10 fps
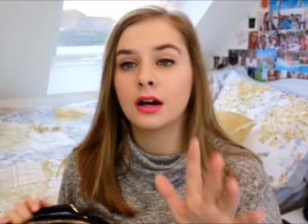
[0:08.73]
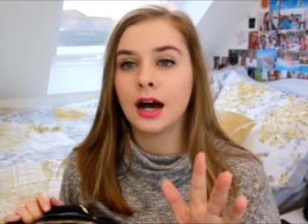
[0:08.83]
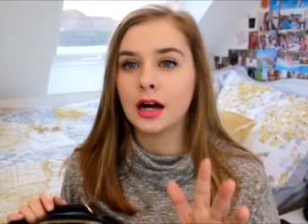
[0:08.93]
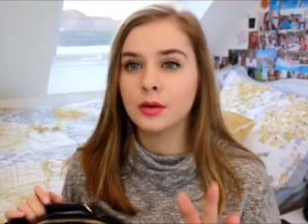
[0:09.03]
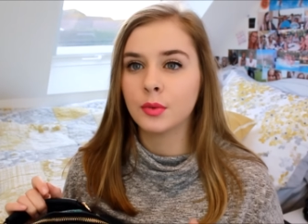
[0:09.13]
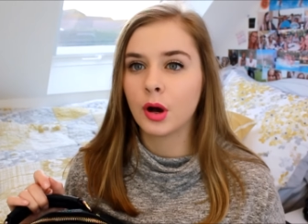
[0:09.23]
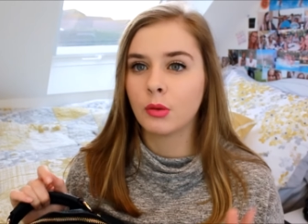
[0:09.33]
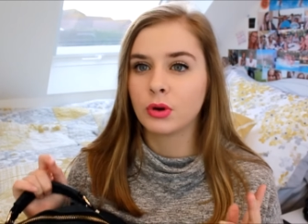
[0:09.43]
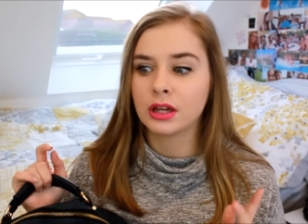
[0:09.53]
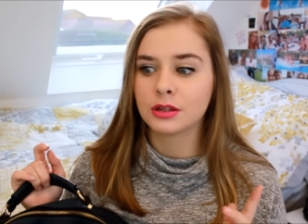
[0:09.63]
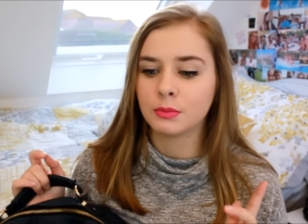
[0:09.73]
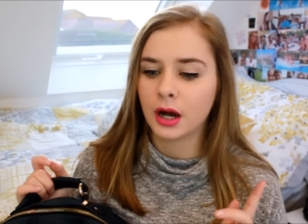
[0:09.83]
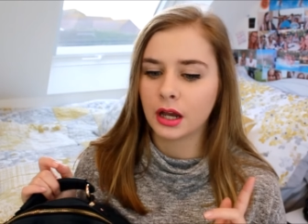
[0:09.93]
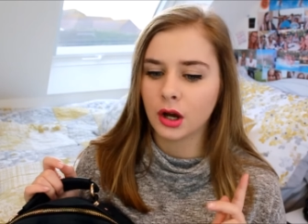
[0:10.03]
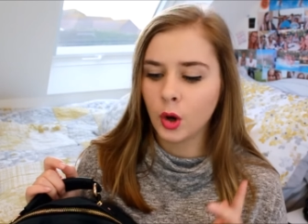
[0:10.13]
um, with
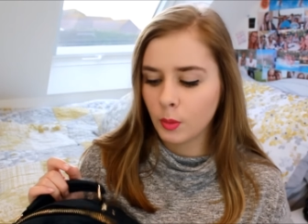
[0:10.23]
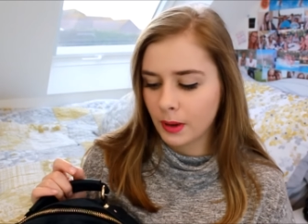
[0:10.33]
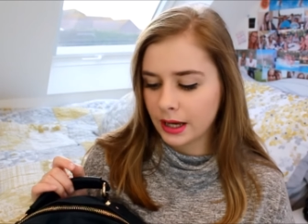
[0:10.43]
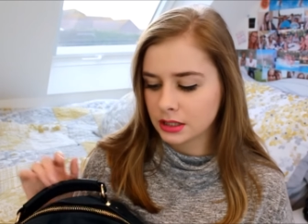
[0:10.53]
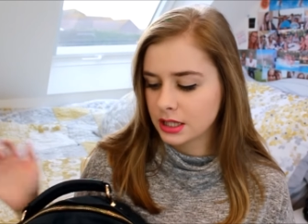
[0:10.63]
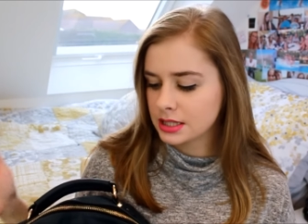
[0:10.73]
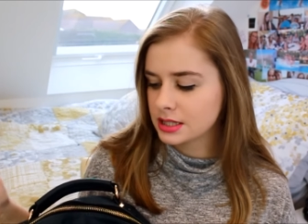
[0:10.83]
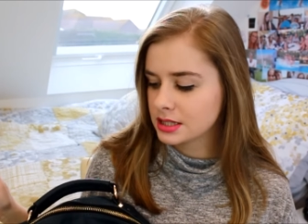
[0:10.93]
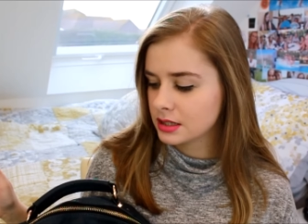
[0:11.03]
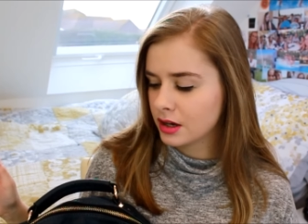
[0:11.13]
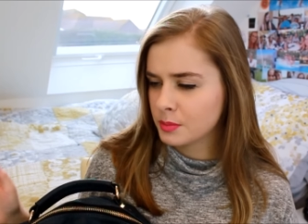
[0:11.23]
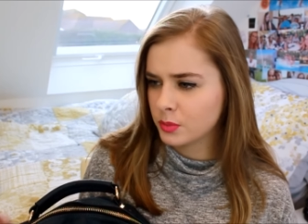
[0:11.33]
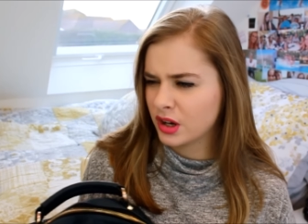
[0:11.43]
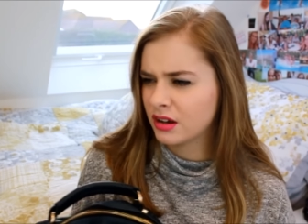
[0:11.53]
my old bag. This, I'm,